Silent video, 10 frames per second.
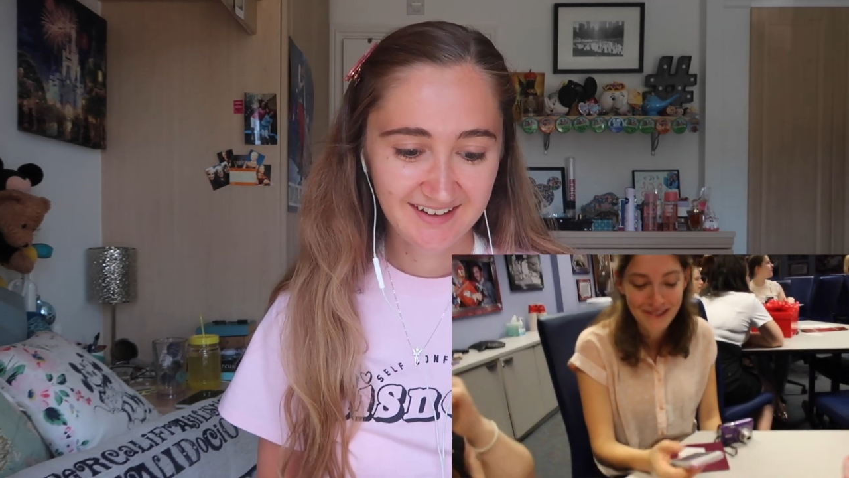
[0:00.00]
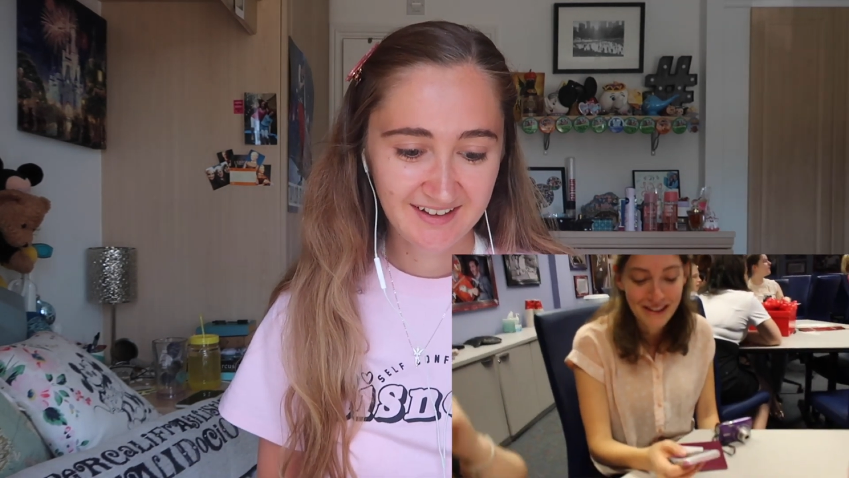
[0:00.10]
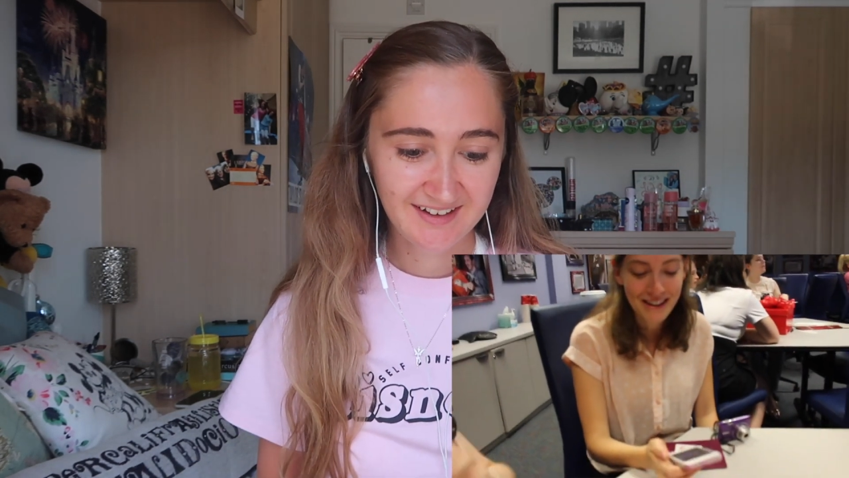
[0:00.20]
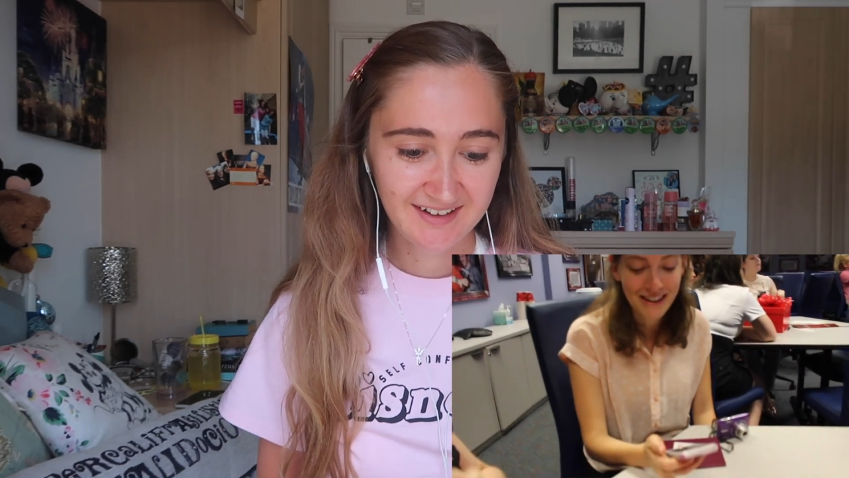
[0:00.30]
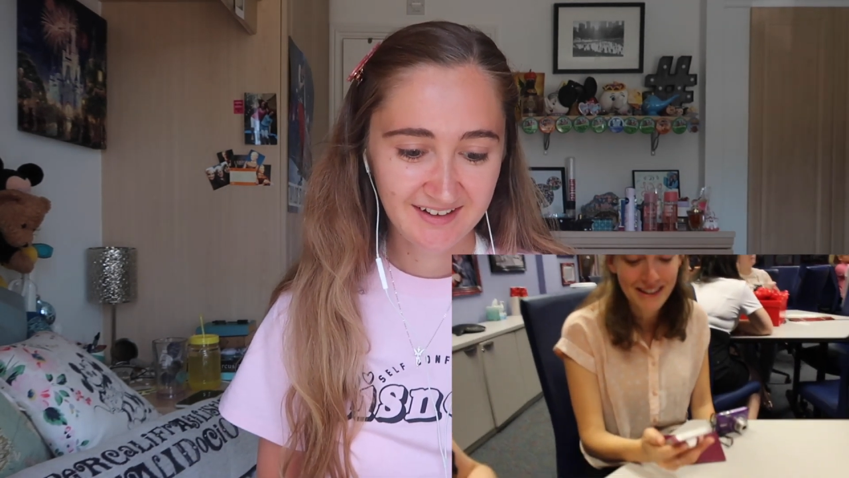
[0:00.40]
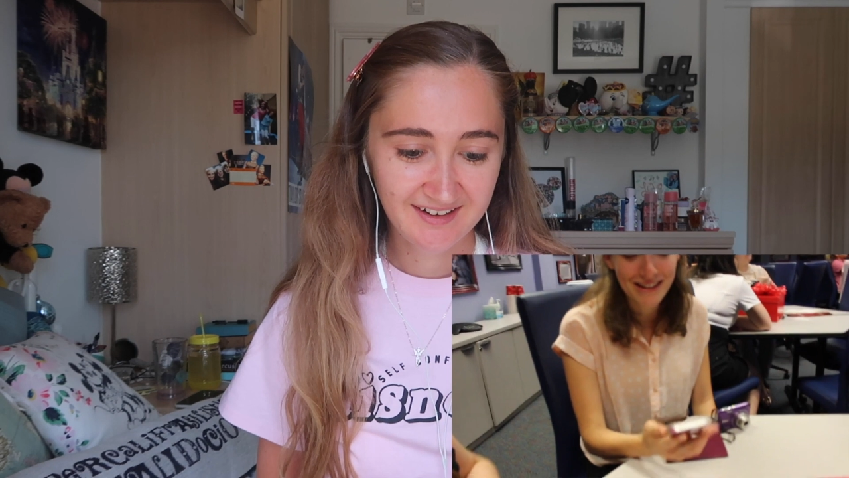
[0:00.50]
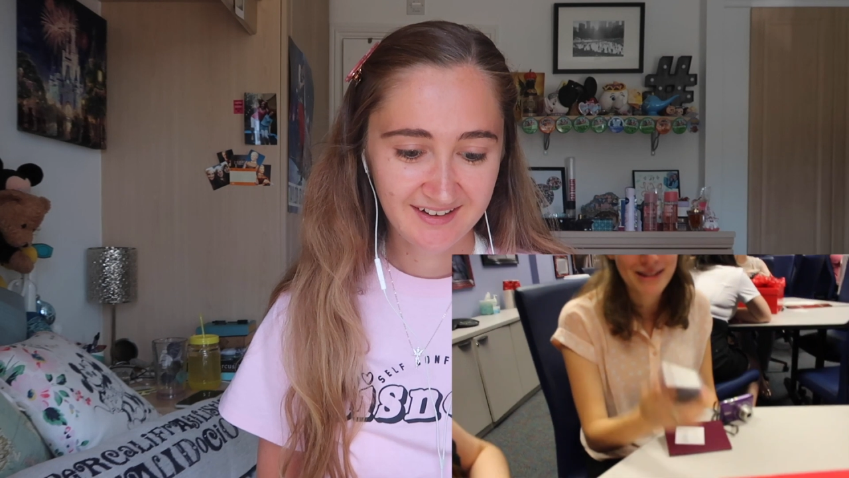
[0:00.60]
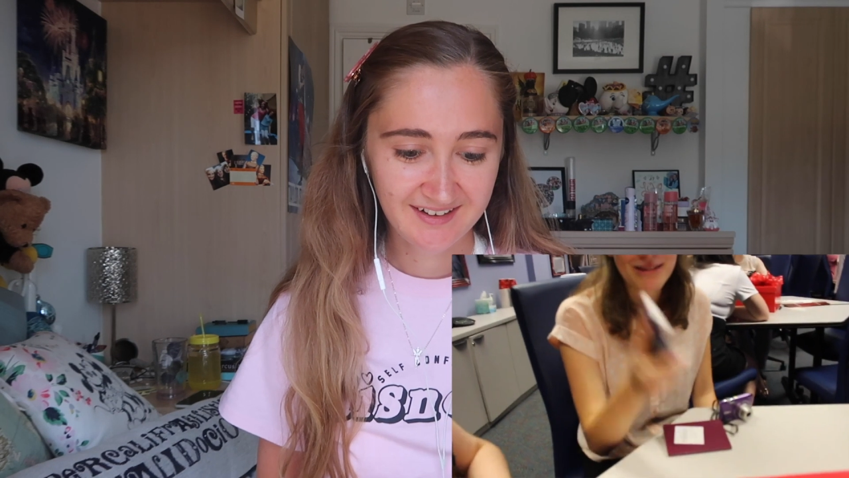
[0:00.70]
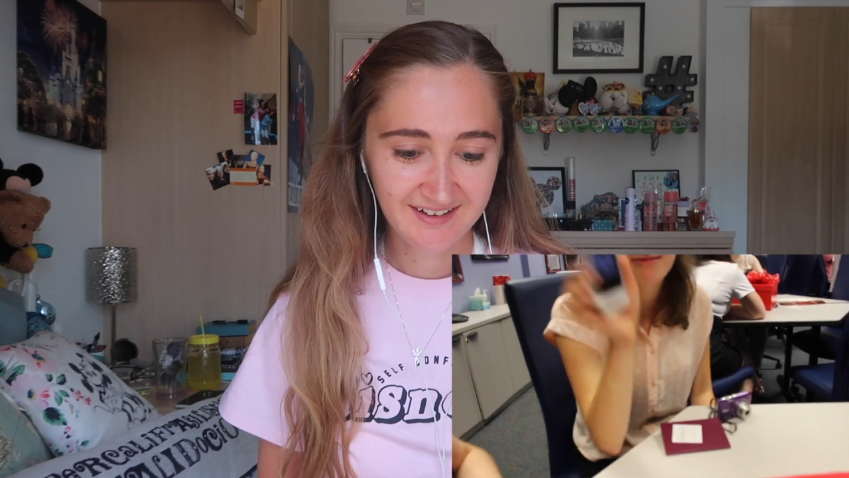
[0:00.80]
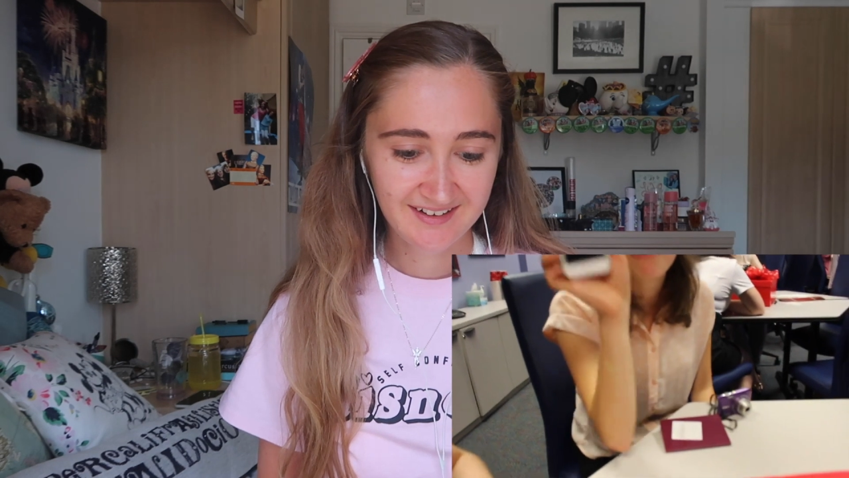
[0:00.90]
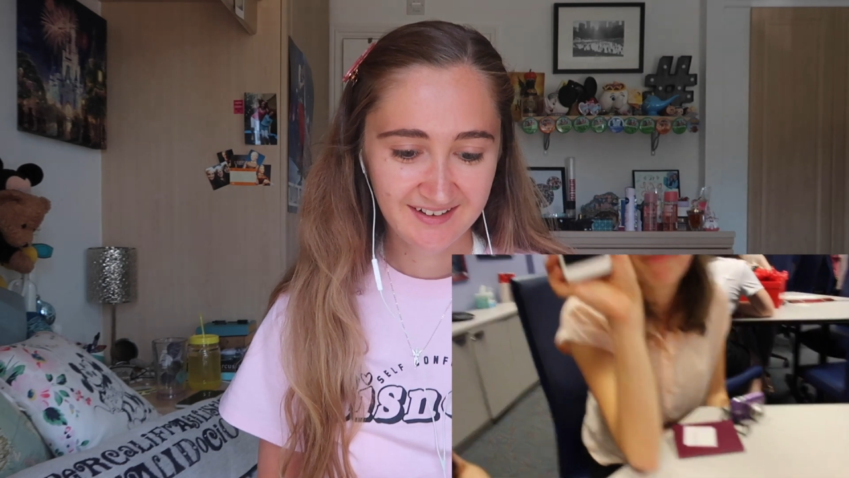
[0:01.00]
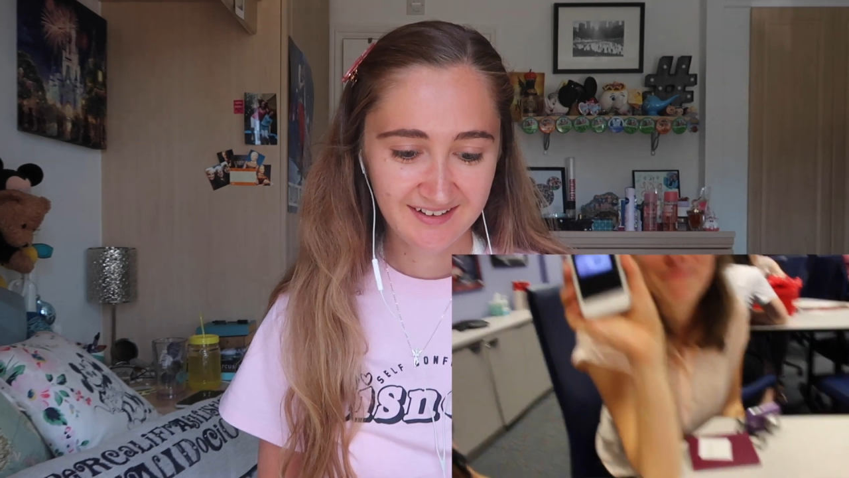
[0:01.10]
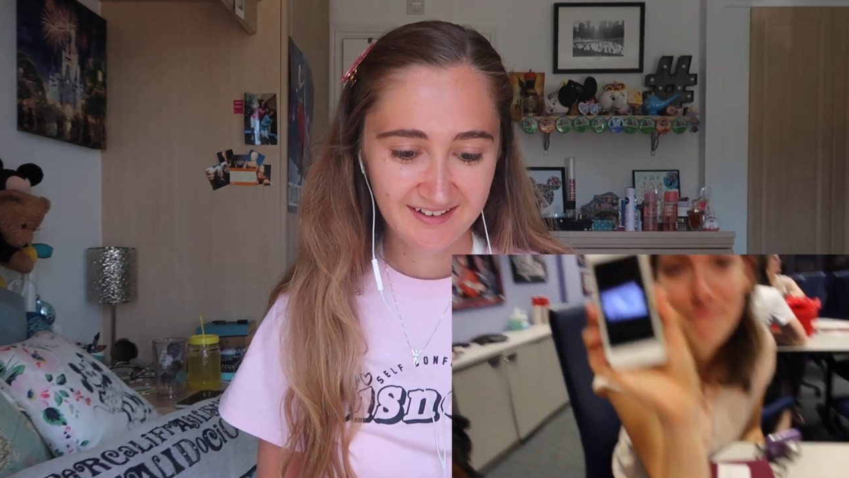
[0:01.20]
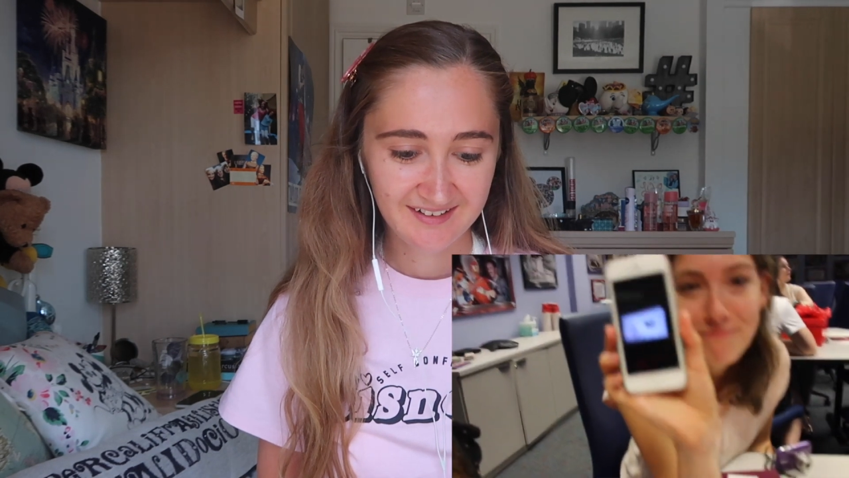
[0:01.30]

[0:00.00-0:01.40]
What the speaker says: to get a picture of her neck.